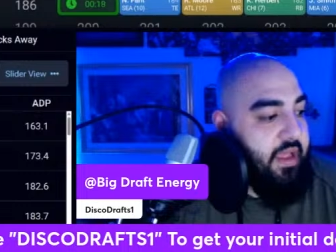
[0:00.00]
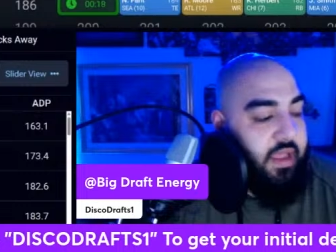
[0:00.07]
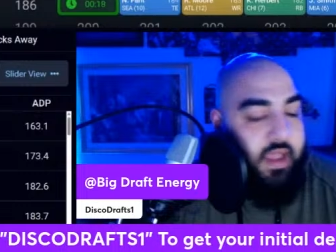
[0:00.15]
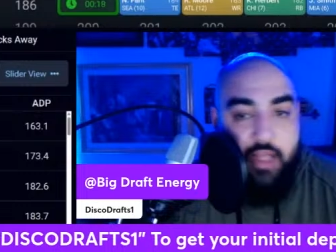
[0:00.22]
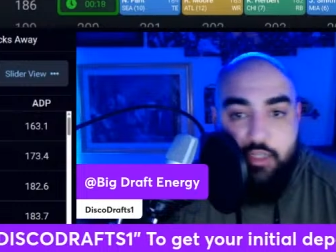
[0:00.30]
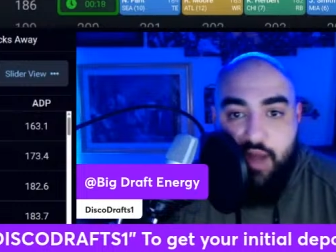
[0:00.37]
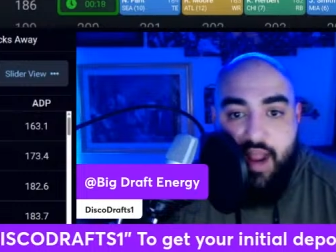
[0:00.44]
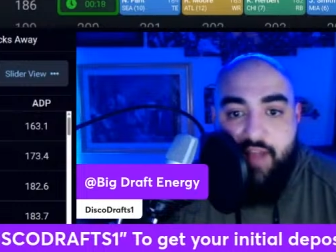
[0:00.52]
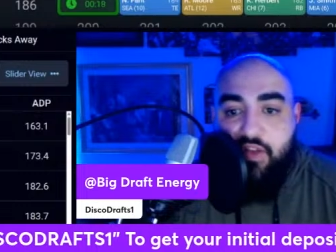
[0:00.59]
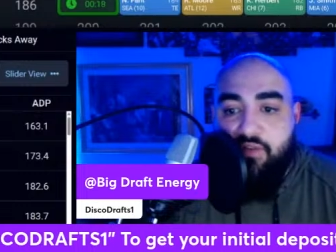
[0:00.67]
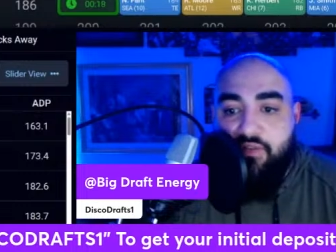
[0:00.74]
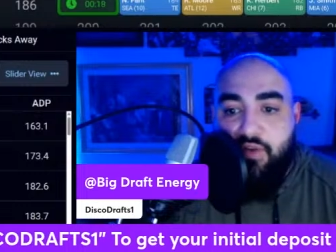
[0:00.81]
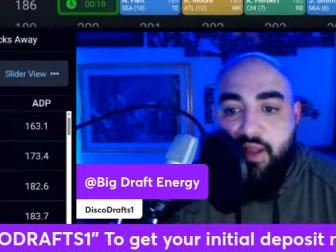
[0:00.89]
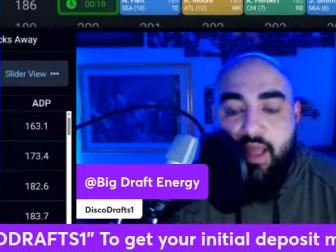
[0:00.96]
I draft
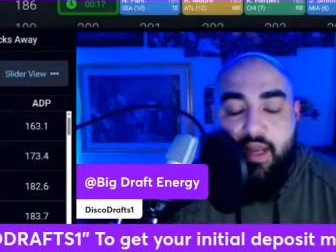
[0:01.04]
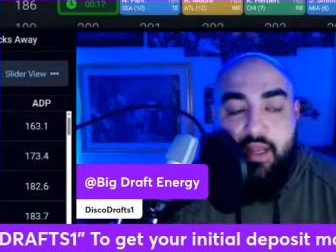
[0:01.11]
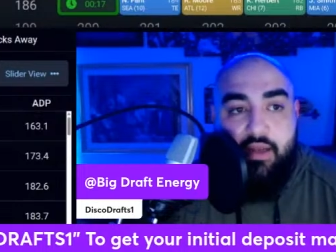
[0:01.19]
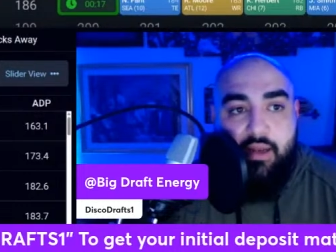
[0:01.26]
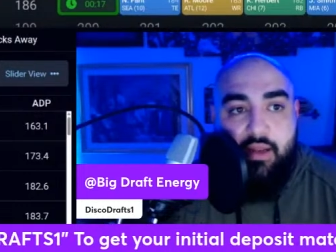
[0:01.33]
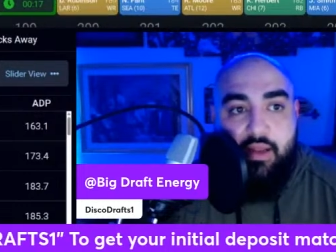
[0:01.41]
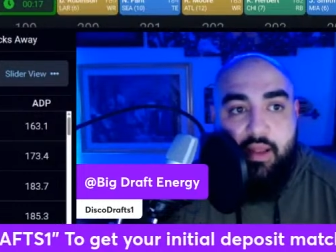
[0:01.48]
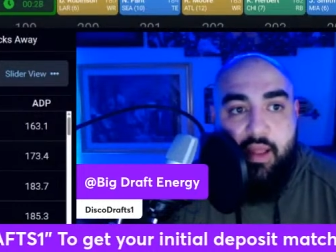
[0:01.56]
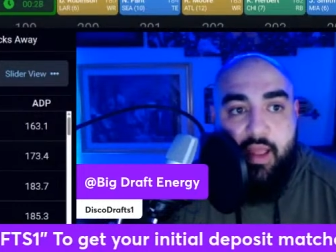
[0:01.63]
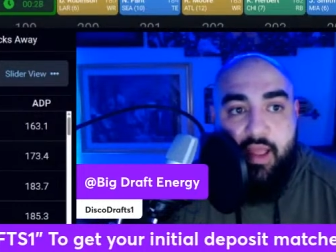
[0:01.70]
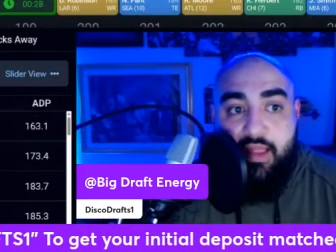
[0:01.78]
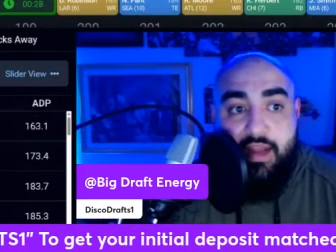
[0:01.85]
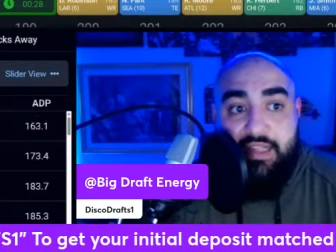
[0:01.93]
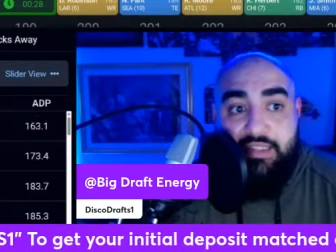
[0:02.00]
and forget it.
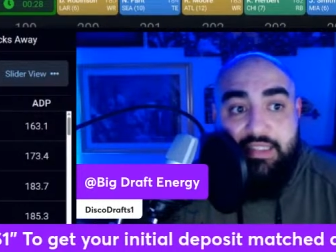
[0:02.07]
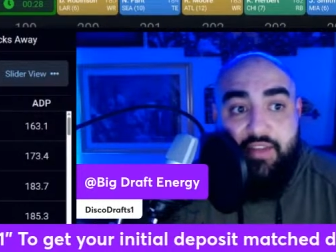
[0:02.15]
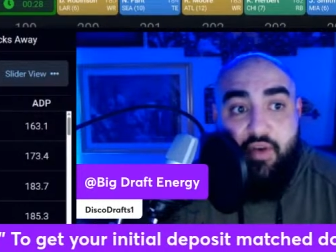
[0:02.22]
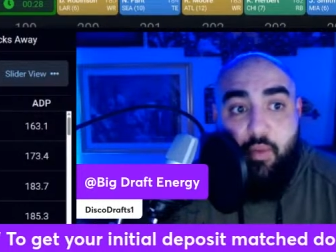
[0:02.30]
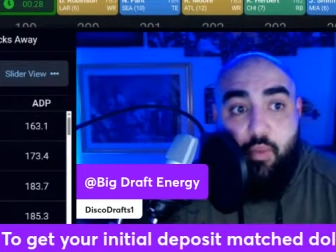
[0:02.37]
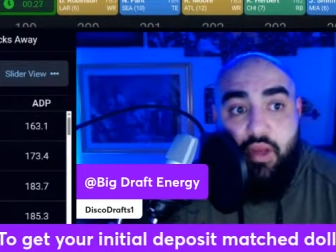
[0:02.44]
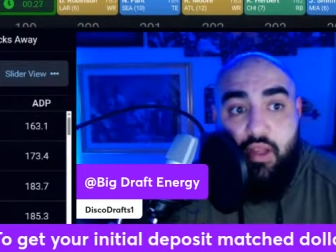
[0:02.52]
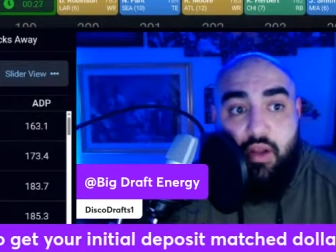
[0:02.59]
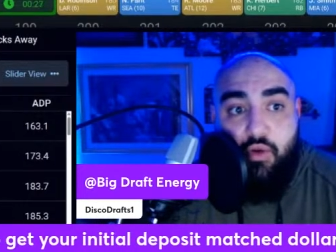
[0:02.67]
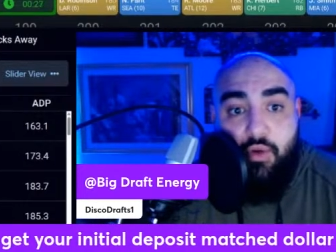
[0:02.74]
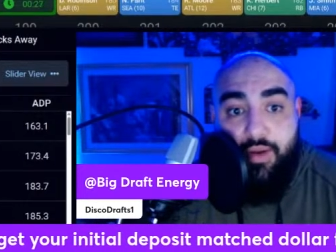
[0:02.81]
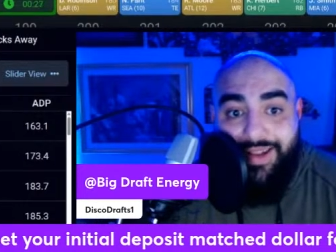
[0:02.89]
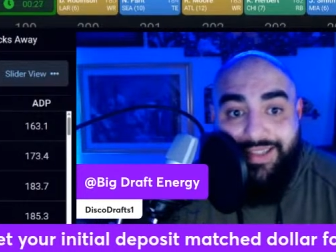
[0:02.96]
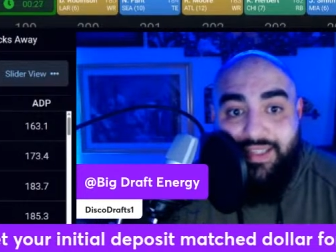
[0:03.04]
And then I see if I'm winning a
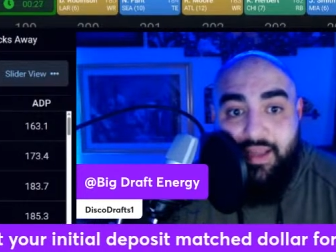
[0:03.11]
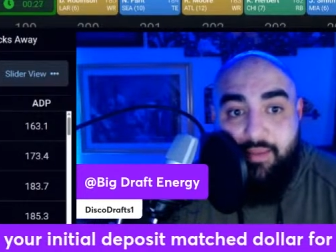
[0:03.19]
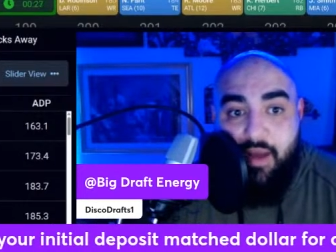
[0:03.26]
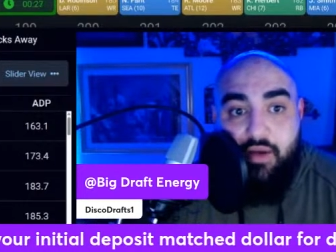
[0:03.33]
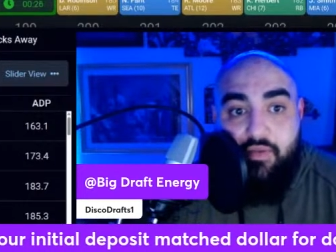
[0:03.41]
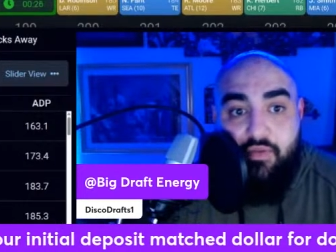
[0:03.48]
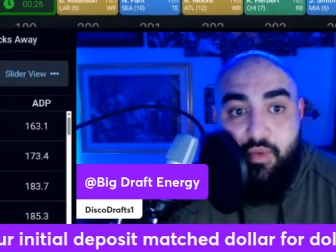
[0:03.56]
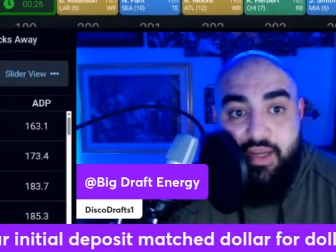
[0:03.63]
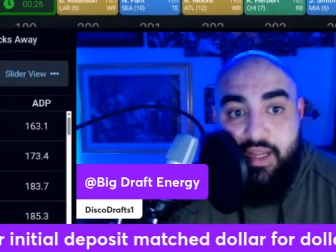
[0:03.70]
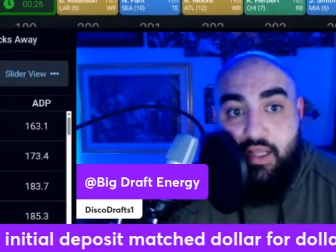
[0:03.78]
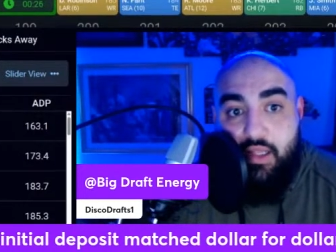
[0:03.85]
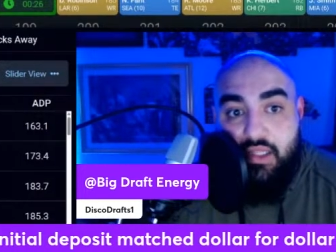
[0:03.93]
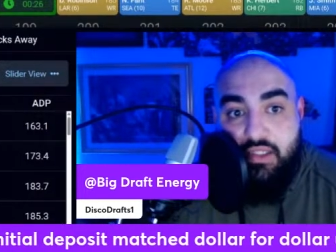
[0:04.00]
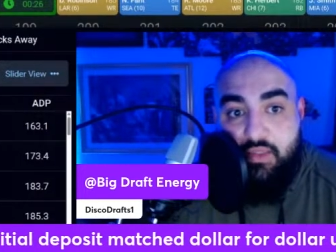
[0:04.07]
crazy amount of
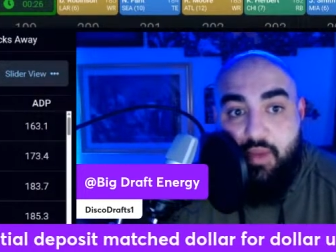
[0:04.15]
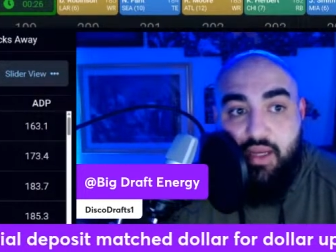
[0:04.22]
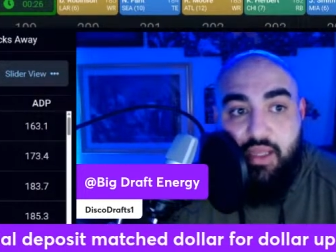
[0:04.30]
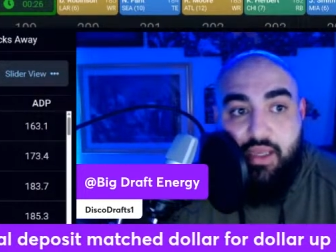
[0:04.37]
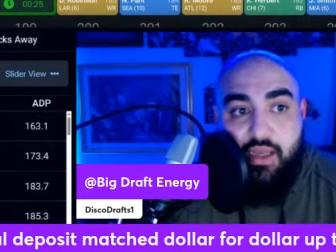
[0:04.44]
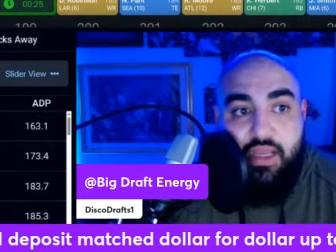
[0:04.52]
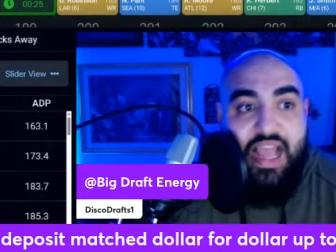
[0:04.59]
ridiculous money.